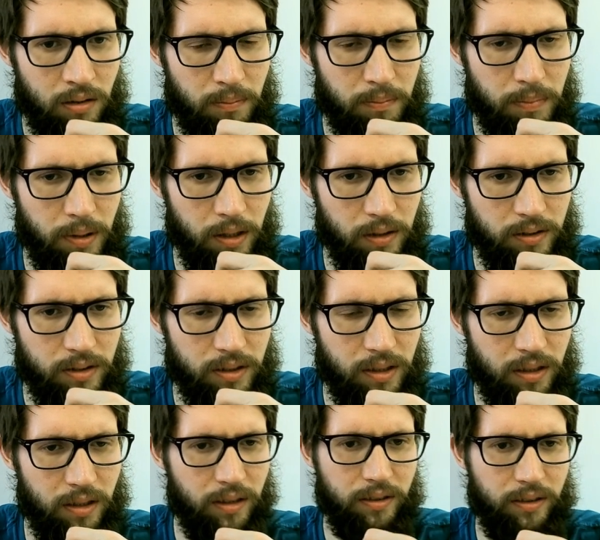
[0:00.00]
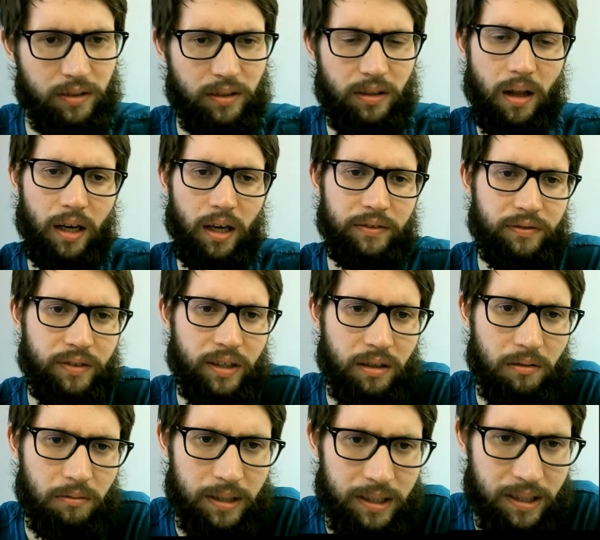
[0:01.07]
But I
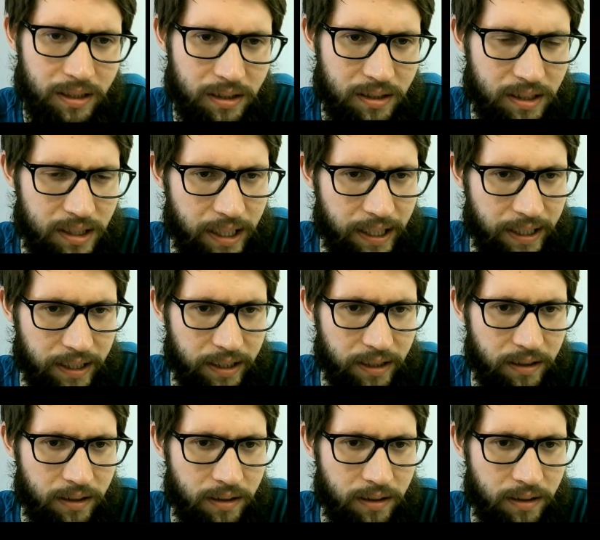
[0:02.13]
think we can see